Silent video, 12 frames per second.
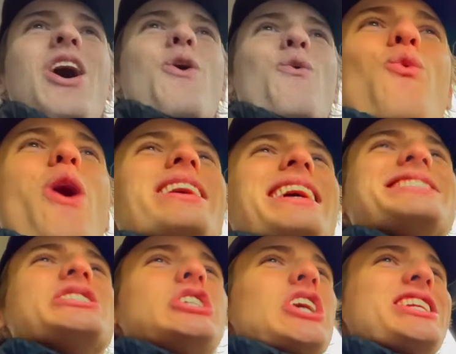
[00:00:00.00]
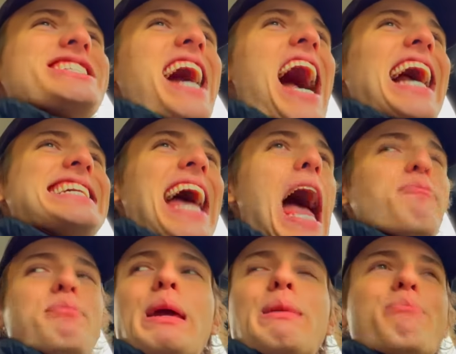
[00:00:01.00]
What is good, guys?
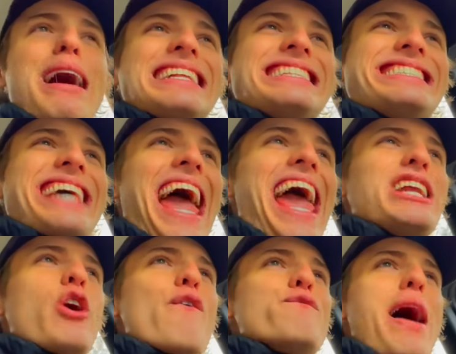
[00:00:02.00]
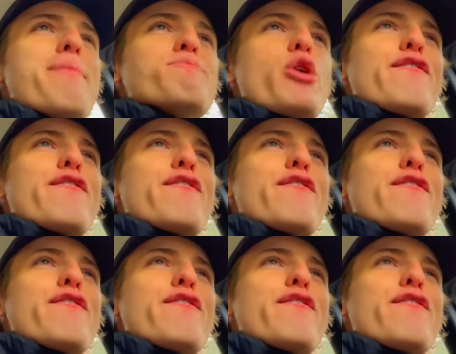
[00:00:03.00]
Happy Monday, November